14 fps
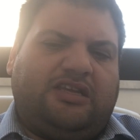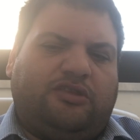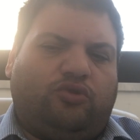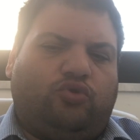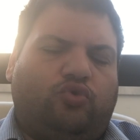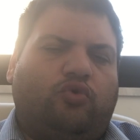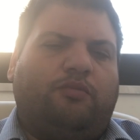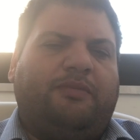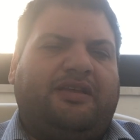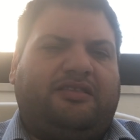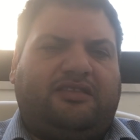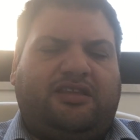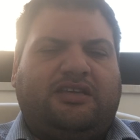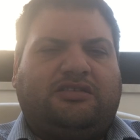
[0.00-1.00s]
into
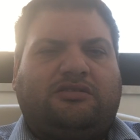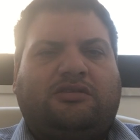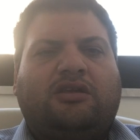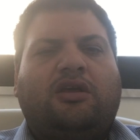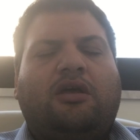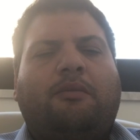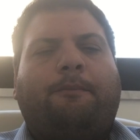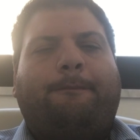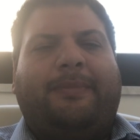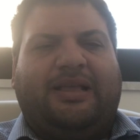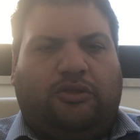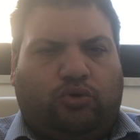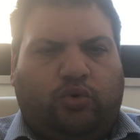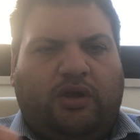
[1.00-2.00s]
meetings
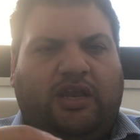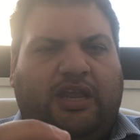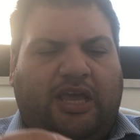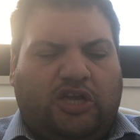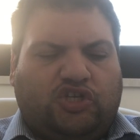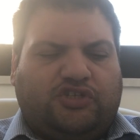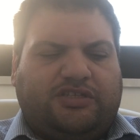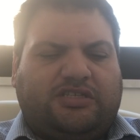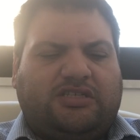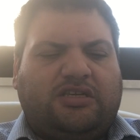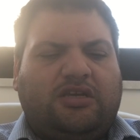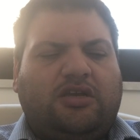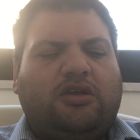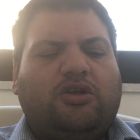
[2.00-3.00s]
between
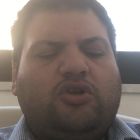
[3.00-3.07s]
agents.